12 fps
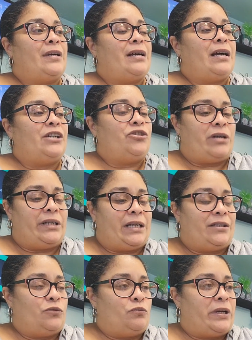I try not
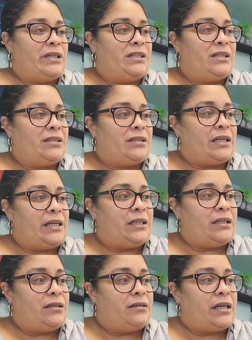to waste
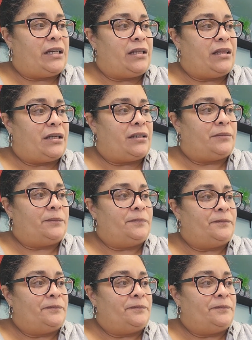anything.